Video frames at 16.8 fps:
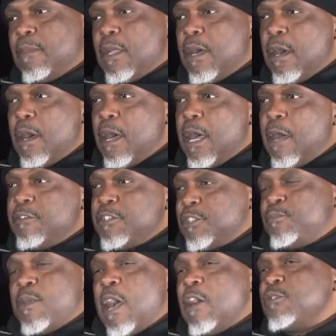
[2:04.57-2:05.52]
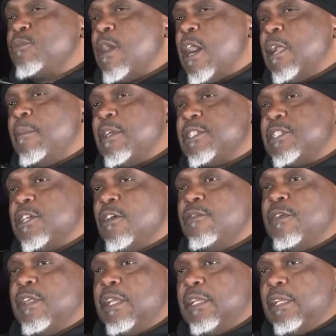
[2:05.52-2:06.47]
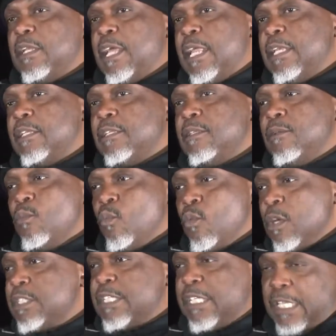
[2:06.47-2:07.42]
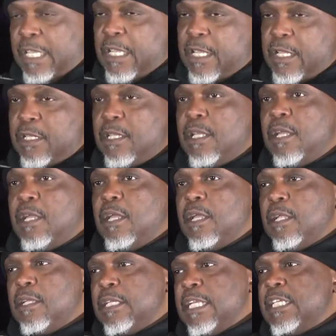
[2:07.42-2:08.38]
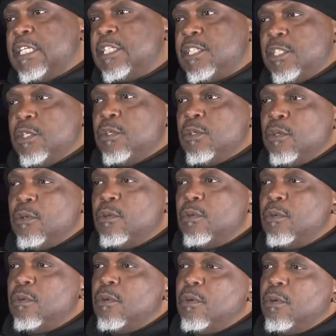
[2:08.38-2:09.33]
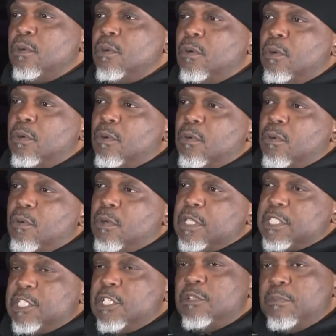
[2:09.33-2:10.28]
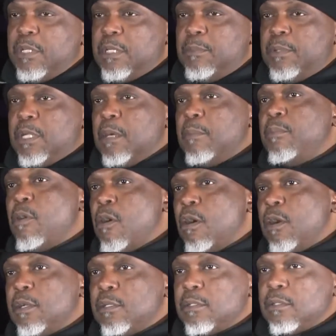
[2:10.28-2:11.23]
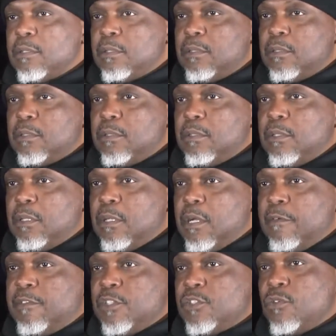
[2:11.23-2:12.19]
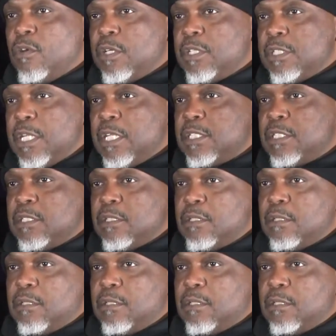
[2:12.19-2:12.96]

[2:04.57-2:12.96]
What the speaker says: I was proud of myself, and once again, that they still consider me to become part of this organization.